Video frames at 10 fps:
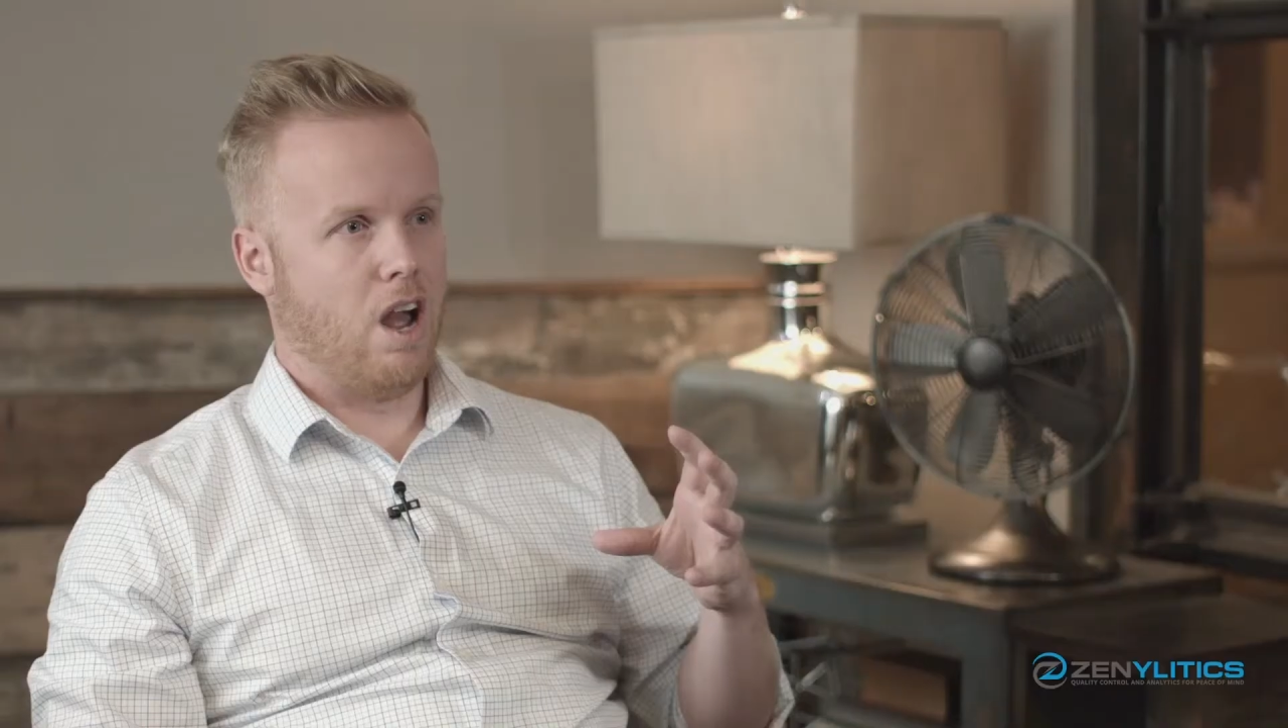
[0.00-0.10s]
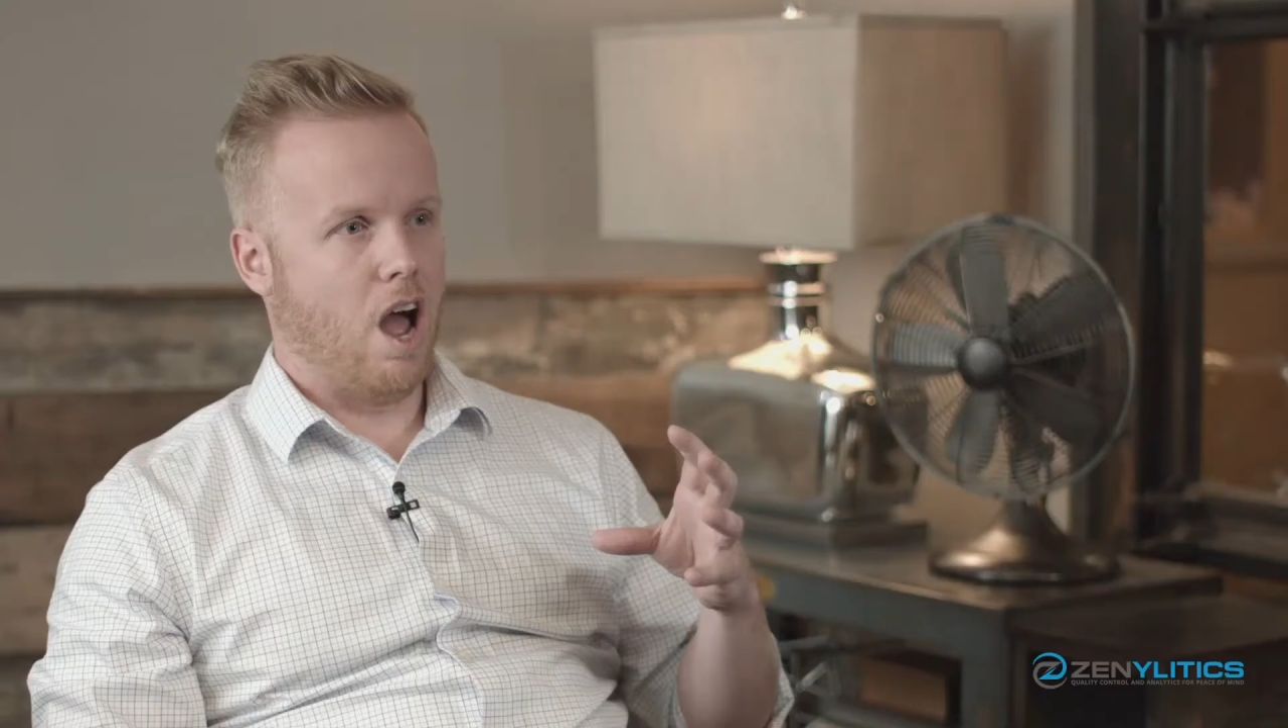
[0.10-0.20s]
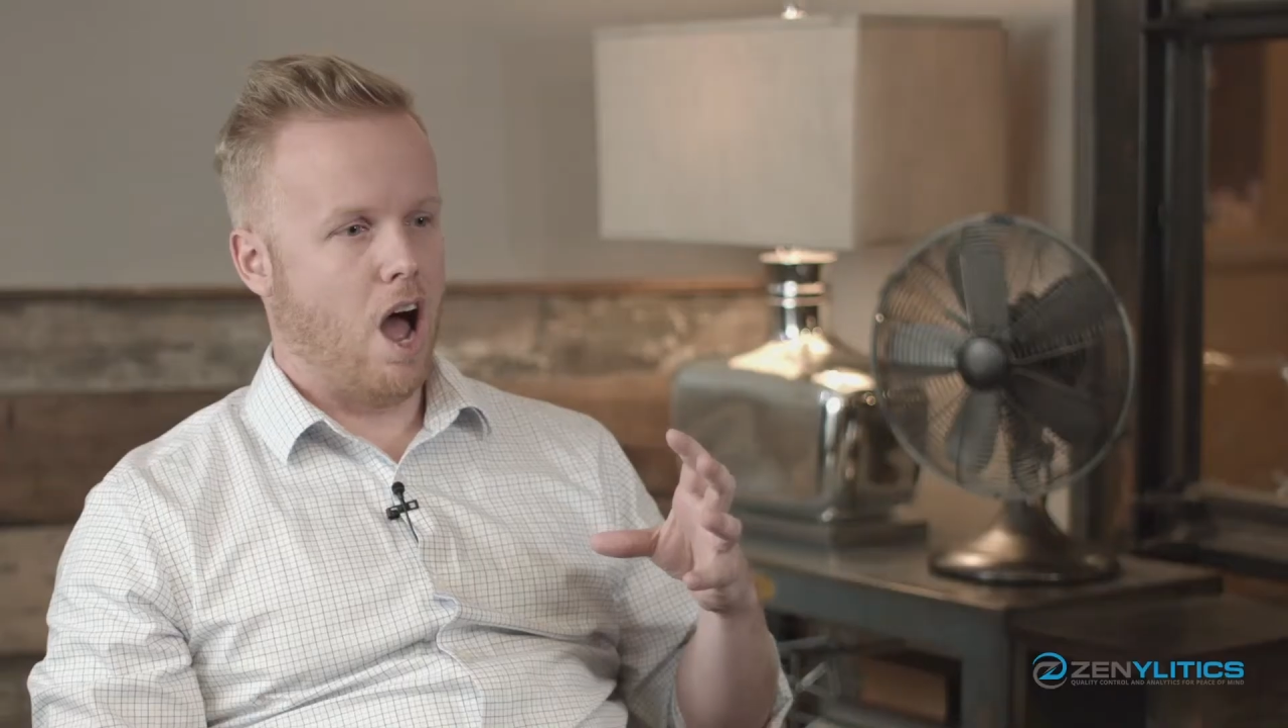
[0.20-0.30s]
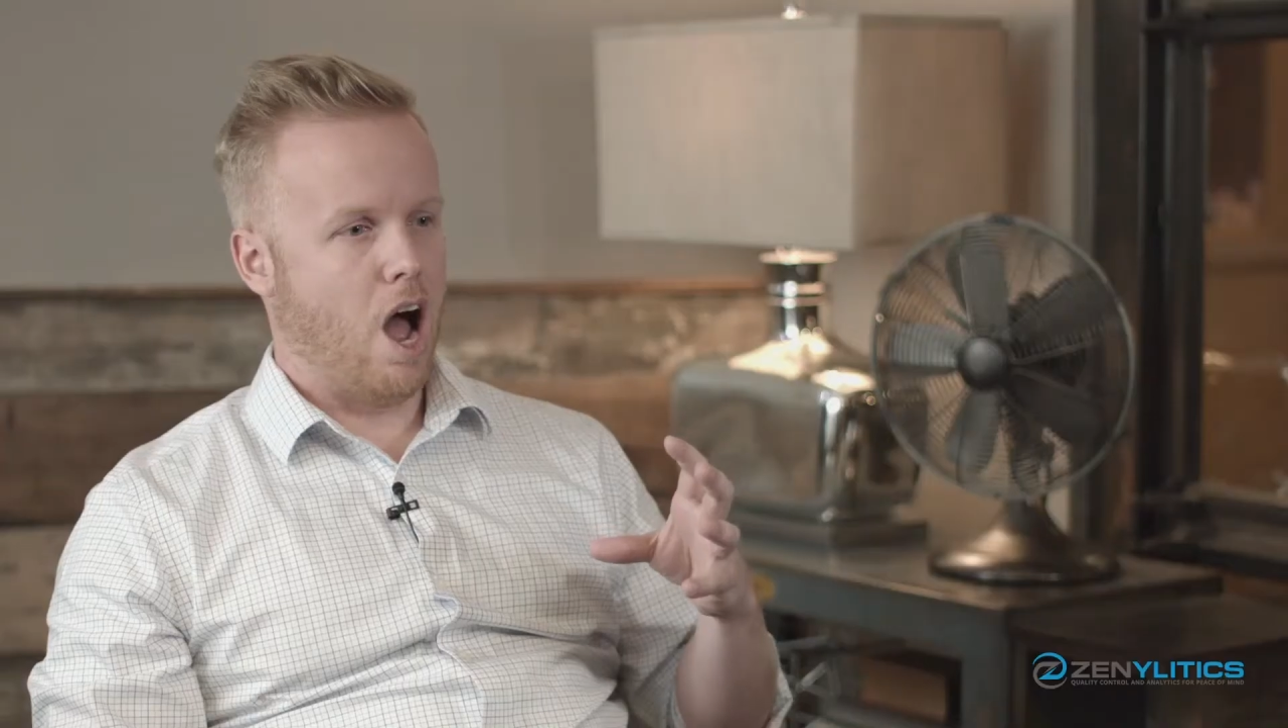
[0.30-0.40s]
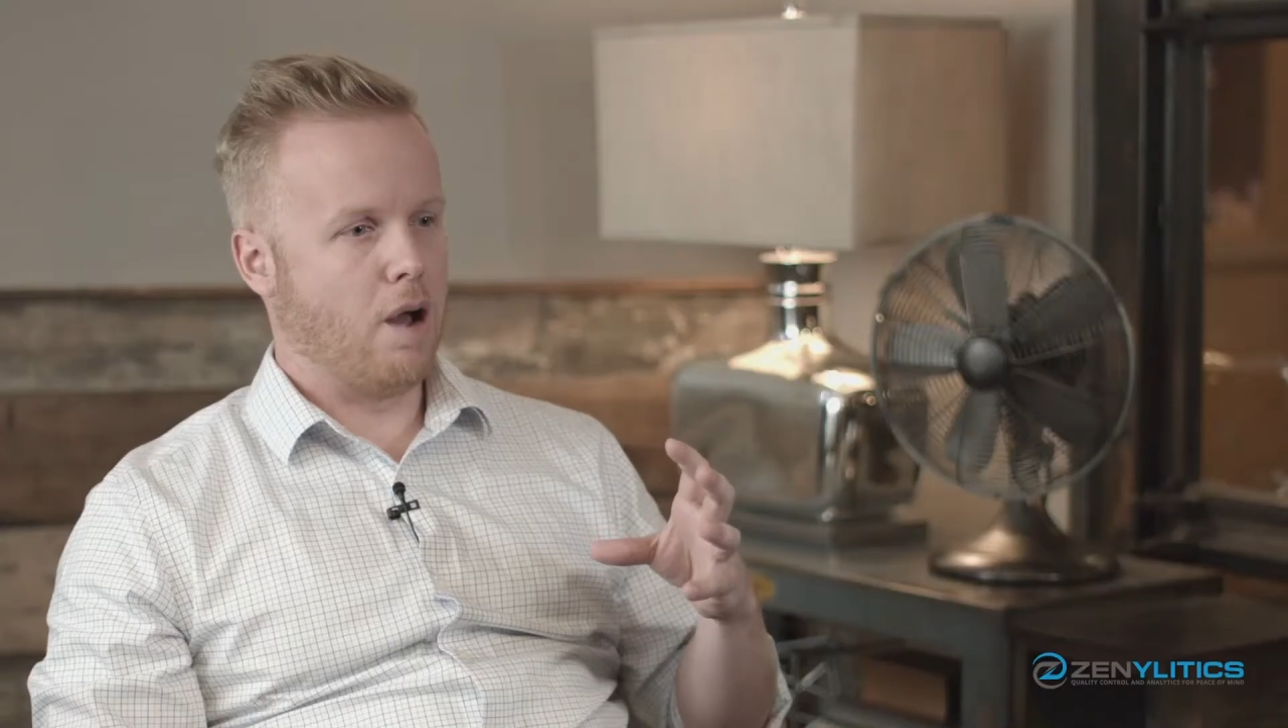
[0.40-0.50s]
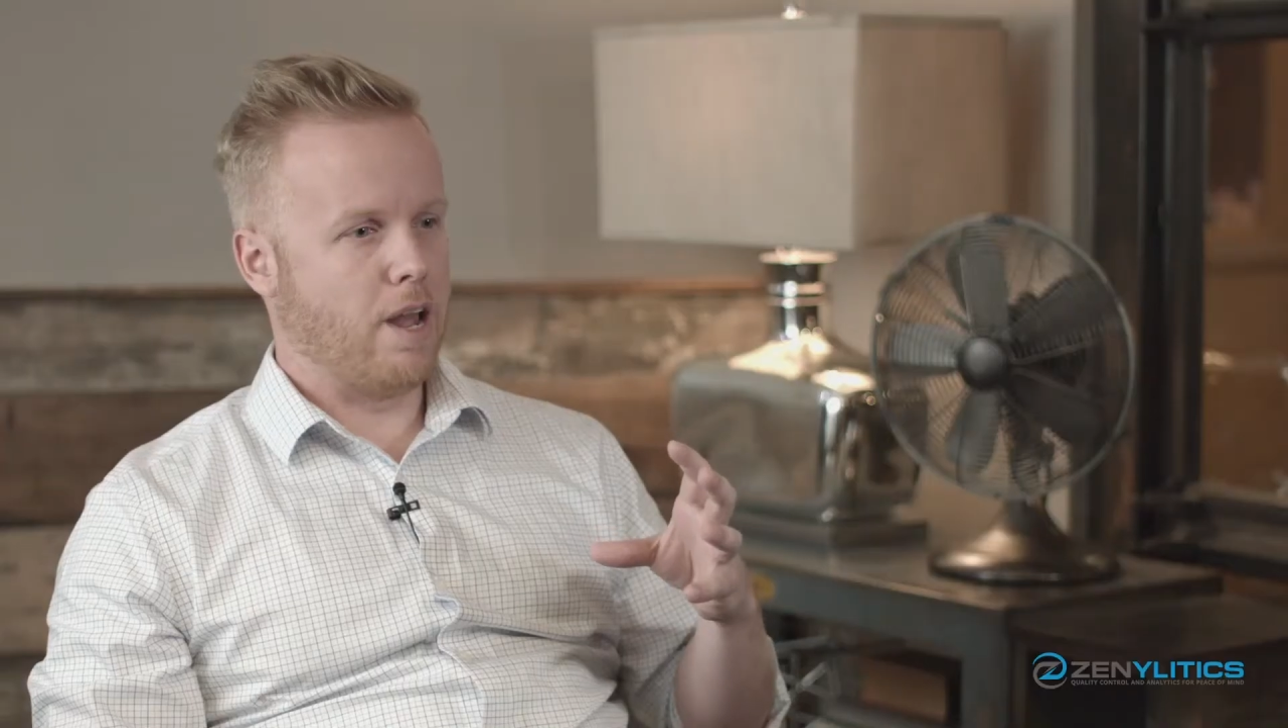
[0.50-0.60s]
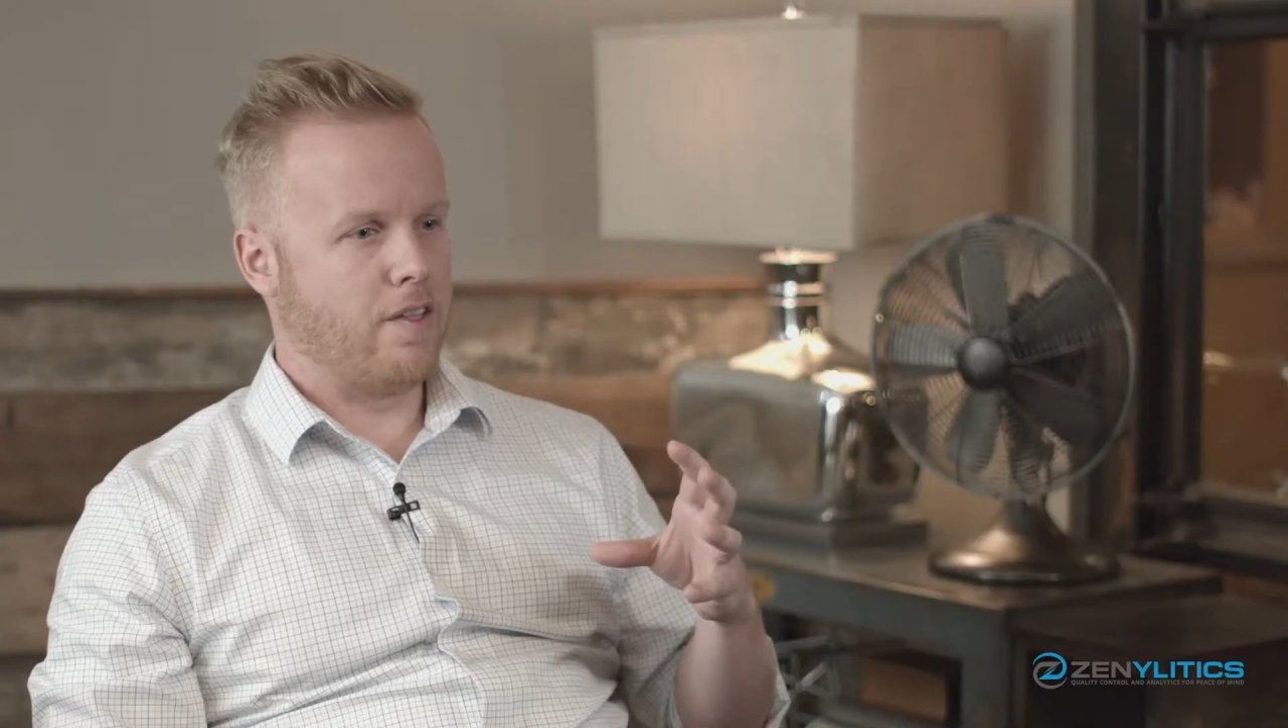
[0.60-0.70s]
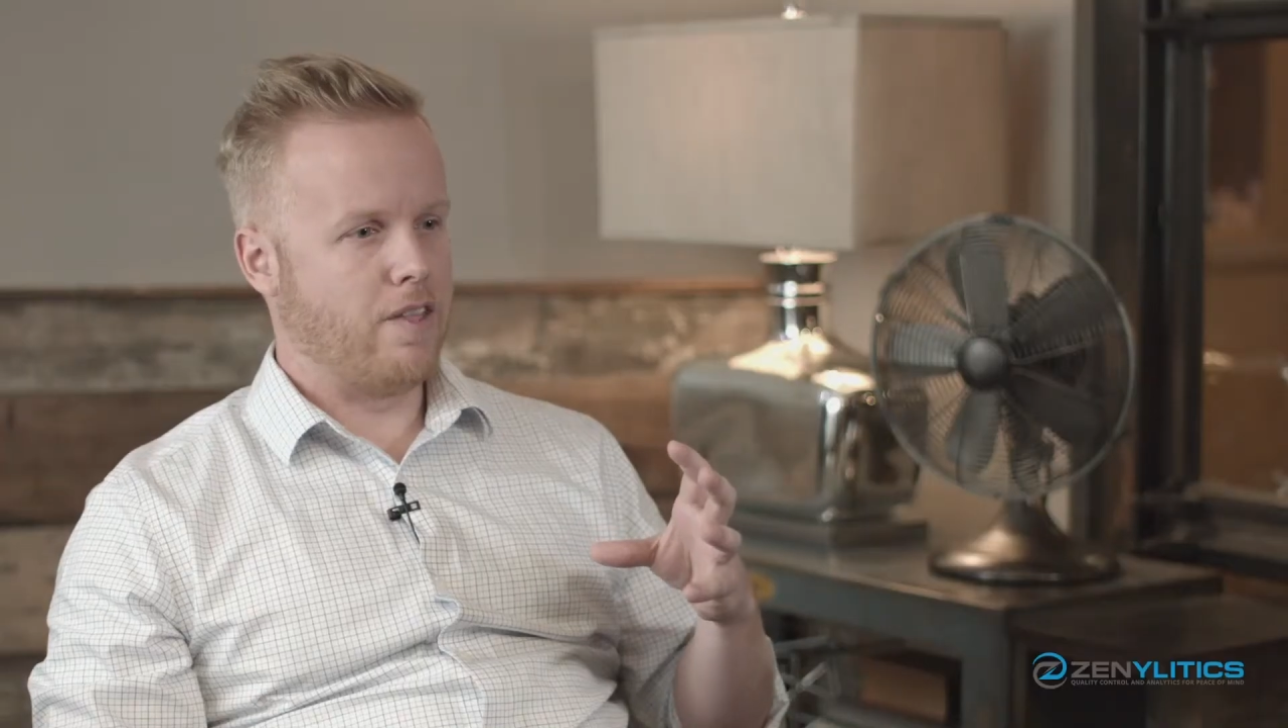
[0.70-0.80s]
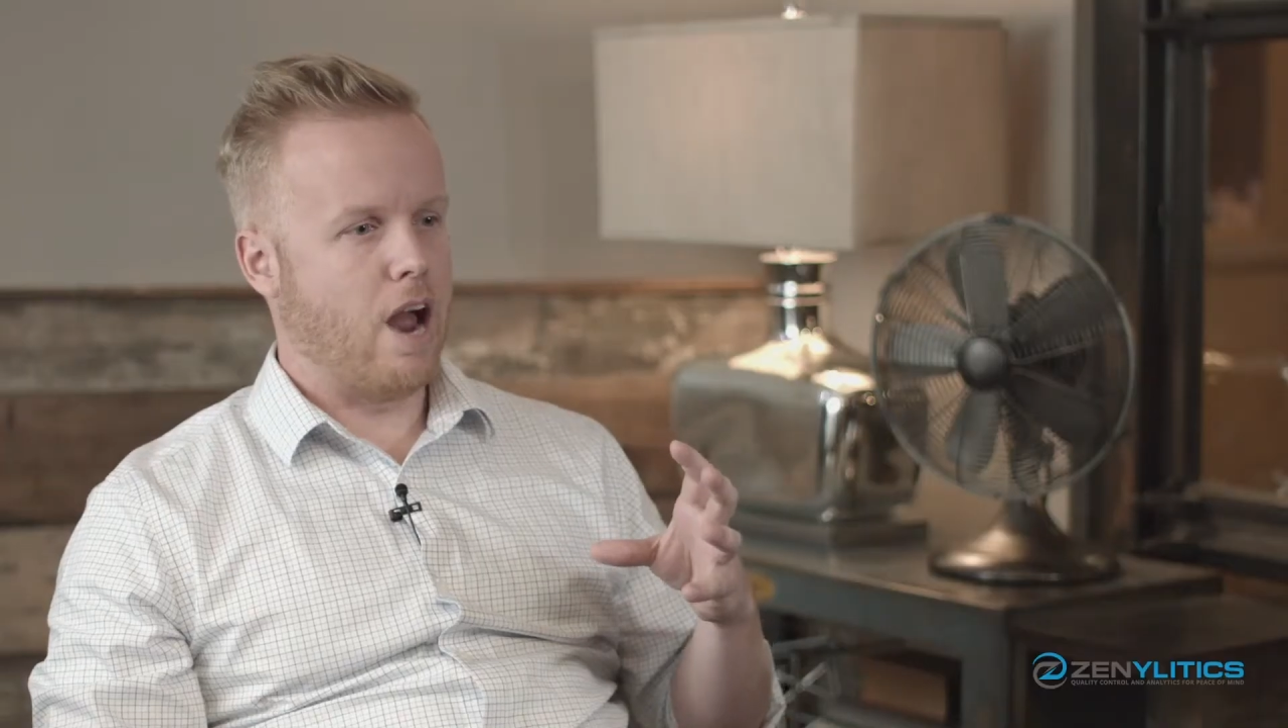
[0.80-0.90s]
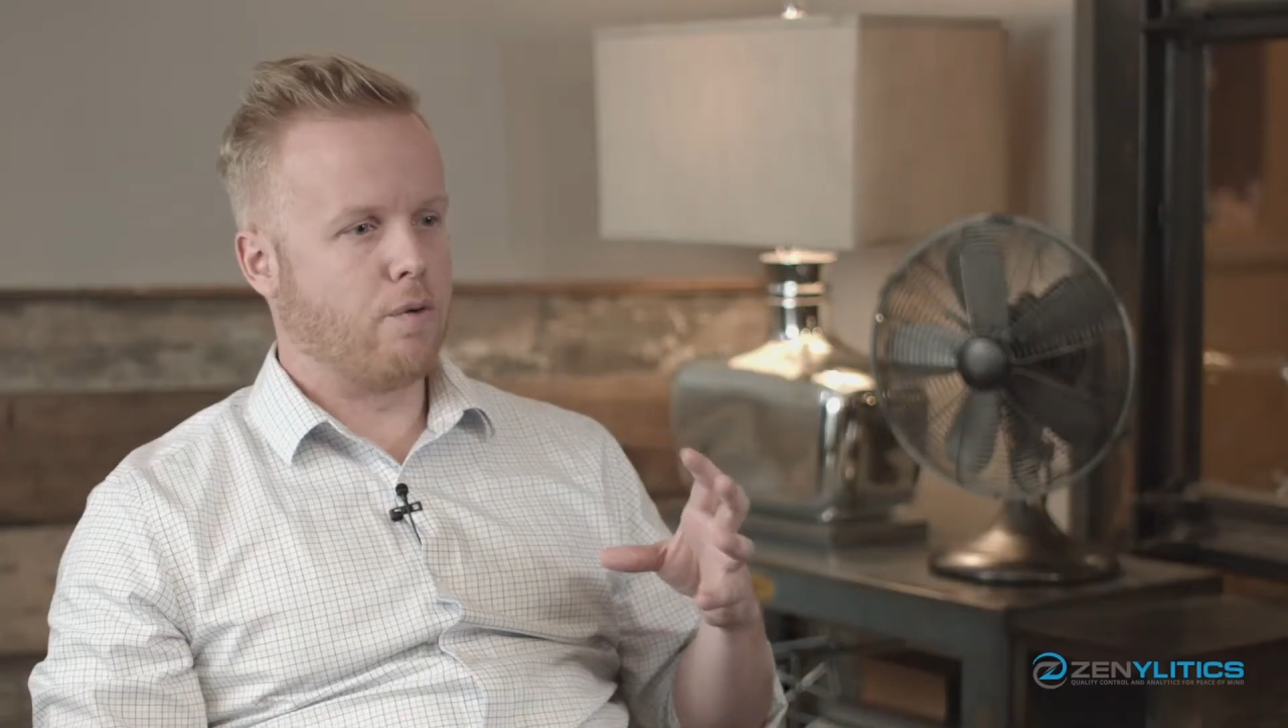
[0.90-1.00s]

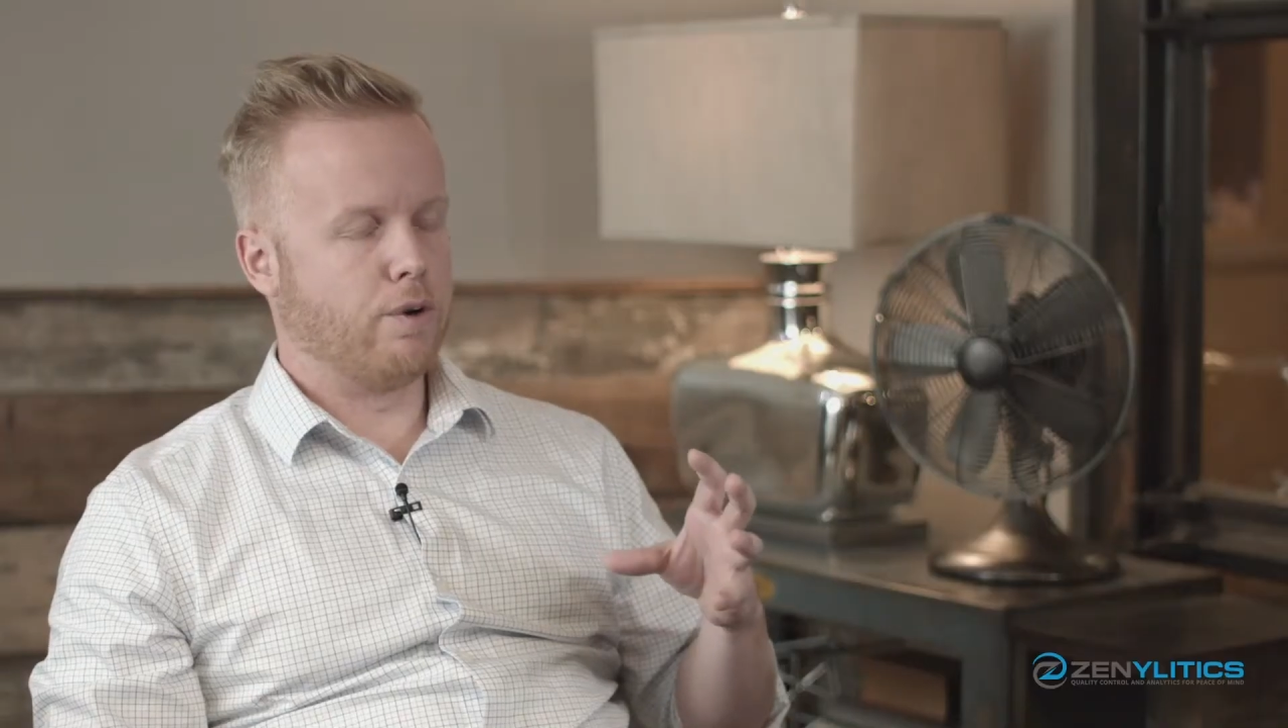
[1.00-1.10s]
And that